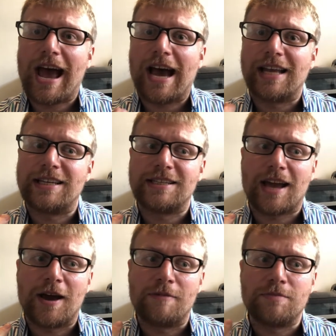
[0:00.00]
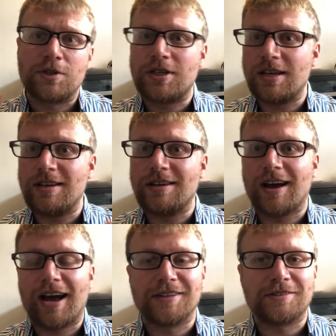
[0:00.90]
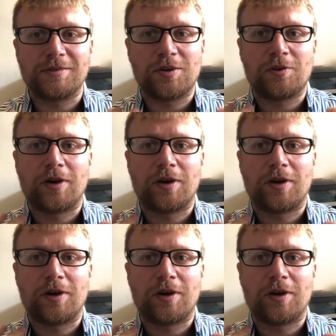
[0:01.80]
And she has